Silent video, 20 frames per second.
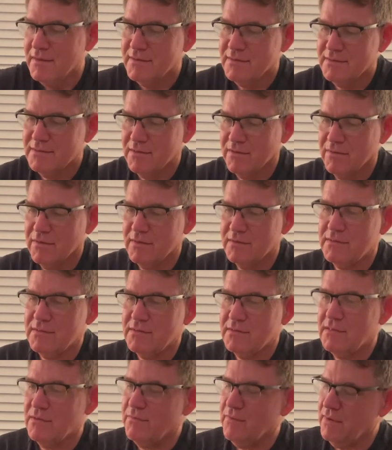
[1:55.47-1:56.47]
So this
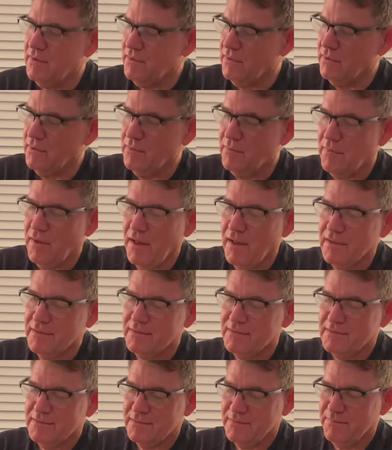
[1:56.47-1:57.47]
is the return
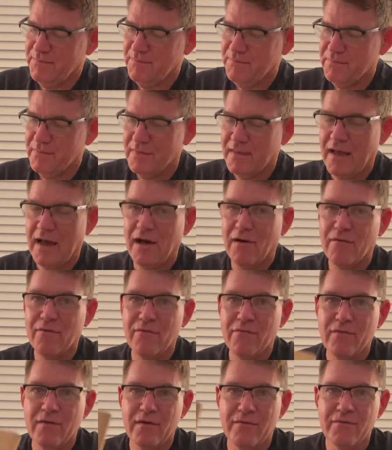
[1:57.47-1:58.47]
box. Now,
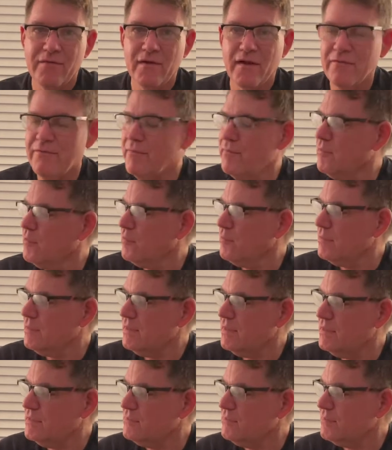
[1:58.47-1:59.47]
if you're not familiar with
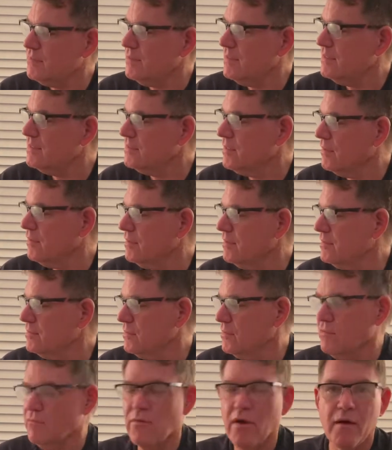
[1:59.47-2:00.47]
these, these are
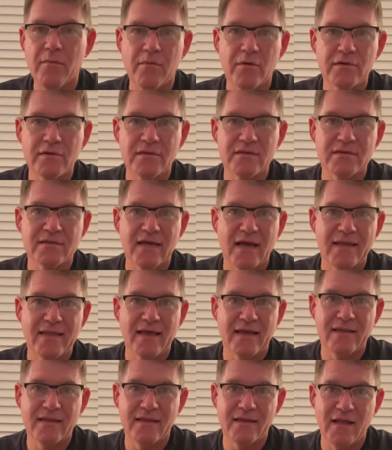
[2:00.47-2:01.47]
the raw books inside
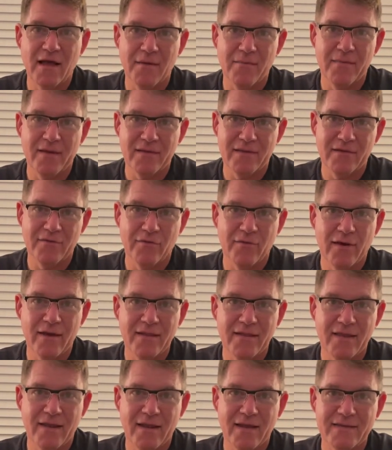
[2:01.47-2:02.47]
that did not make the
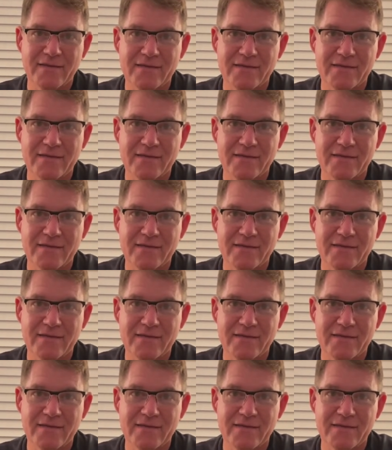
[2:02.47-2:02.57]
grade that I